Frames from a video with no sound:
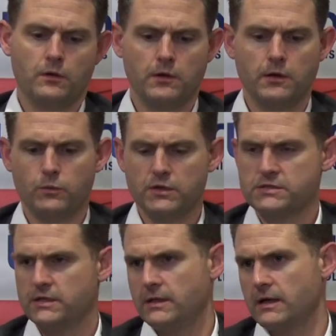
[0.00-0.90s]

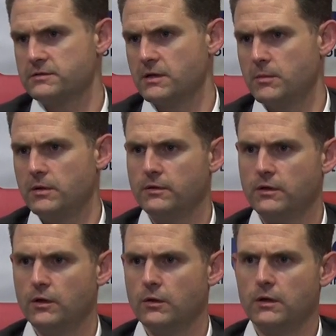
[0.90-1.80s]
We'll see next summer, you
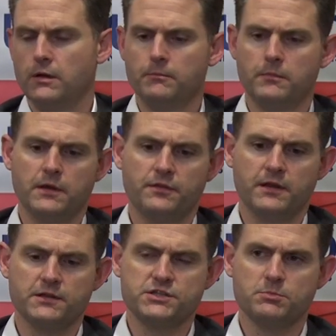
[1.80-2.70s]
know. I
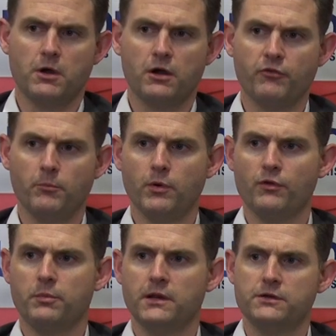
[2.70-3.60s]
think it's smart for
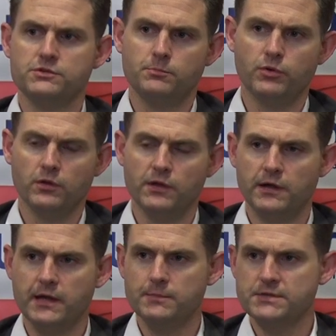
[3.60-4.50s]
both players to pull their
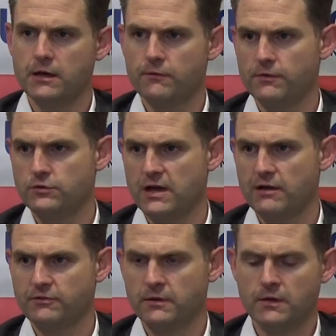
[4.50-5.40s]
names out of the
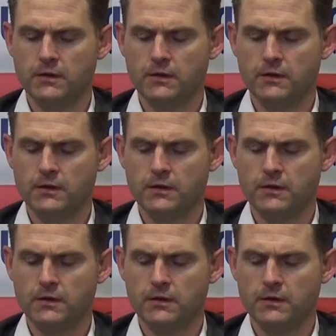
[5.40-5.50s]
draft,